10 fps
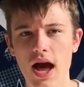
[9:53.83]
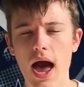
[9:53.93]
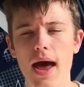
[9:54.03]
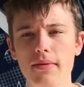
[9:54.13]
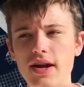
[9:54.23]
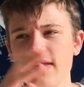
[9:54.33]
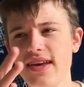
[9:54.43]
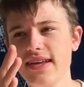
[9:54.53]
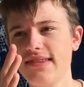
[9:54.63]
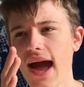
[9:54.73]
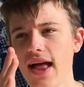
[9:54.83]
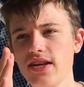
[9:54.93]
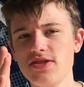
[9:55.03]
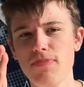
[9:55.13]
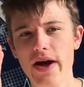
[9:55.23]
And I'm going to take
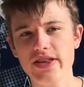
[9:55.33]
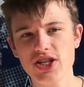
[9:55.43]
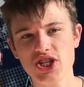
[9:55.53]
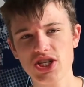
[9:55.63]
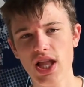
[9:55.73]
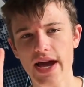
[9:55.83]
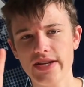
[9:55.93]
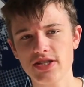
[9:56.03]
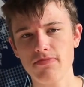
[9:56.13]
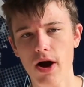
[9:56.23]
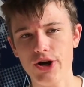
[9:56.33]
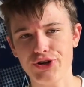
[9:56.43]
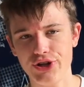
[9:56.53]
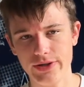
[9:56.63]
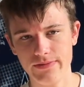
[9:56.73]
Dallas by the slightest
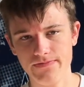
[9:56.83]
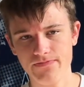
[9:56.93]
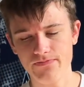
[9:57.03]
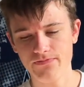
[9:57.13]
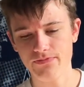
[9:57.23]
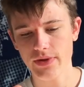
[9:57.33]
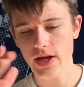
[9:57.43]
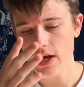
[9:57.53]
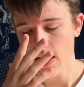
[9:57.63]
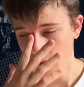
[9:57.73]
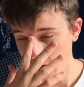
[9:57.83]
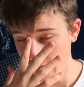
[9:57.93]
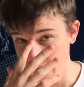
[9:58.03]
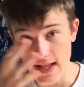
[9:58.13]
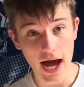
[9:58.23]
margin.
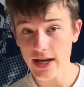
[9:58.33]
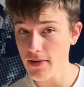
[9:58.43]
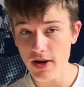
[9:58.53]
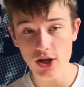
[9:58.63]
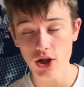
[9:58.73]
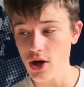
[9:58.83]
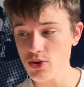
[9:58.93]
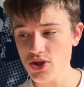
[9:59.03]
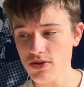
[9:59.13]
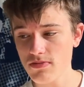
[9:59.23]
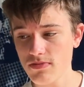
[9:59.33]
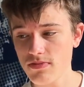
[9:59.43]
It's not going to be close.